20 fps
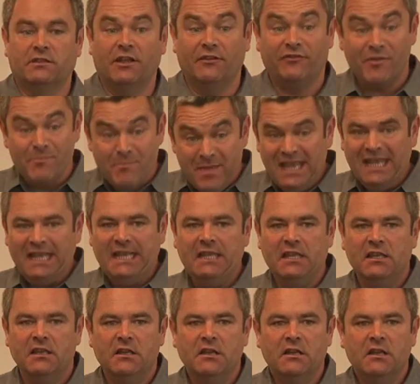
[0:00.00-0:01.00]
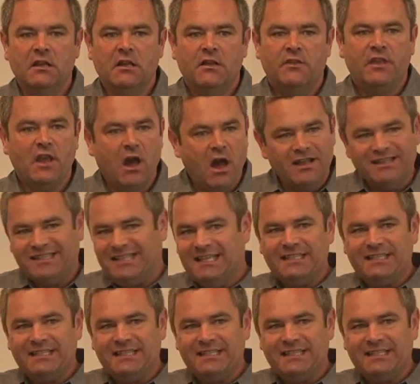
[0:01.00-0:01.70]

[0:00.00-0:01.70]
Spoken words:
So for me, the arts